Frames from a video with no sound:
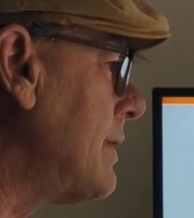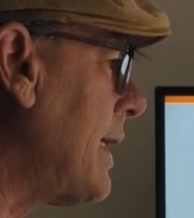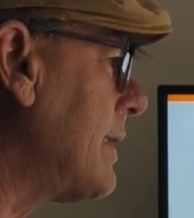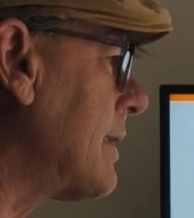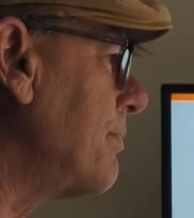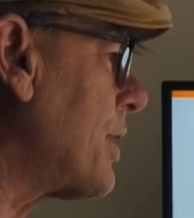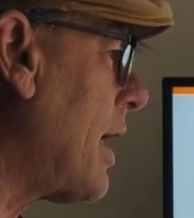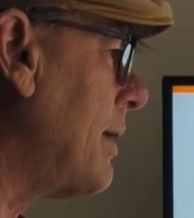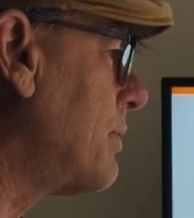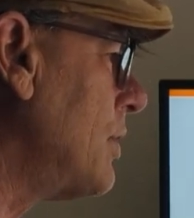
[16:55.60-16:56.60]
can take some
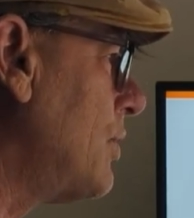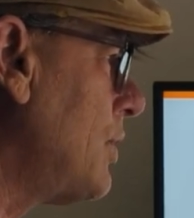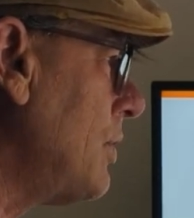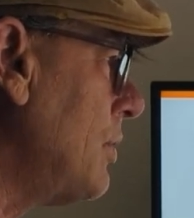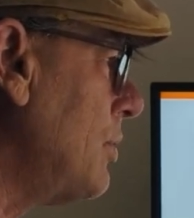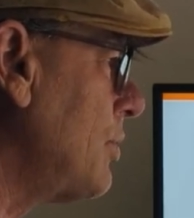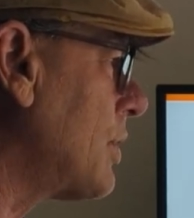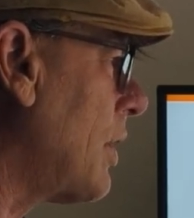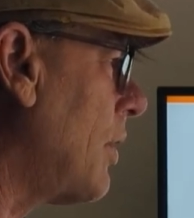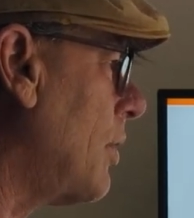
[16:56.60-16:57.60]
time to do,
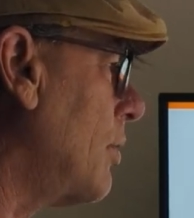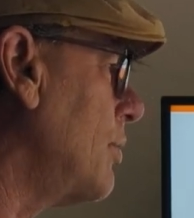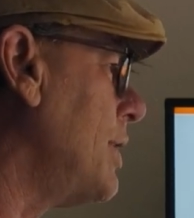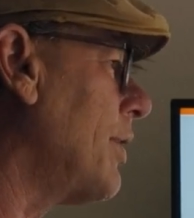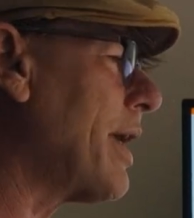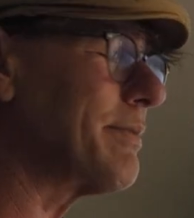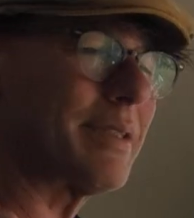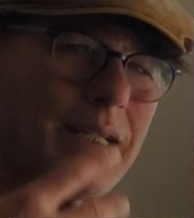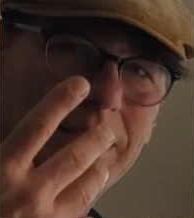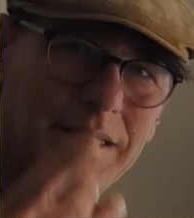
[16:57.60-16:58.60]
so
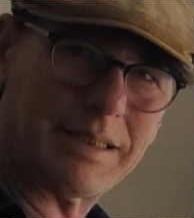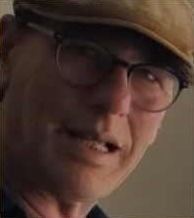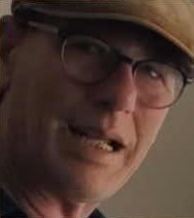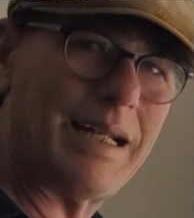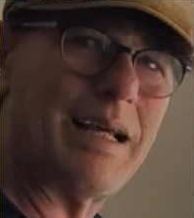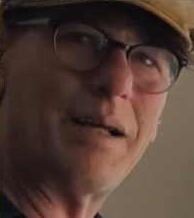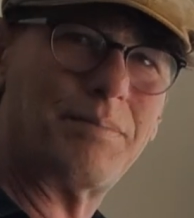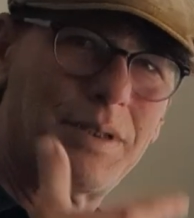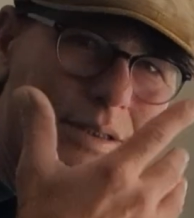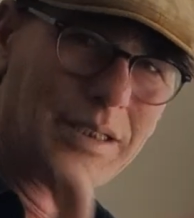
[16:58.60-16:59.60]
that's like the sign
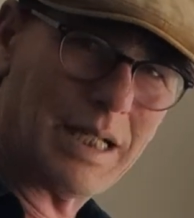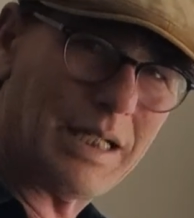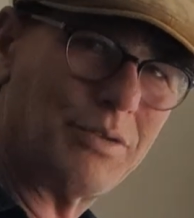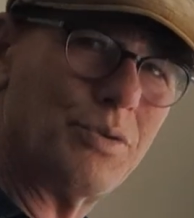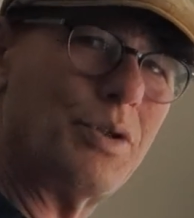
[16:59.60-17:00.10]
up and getting through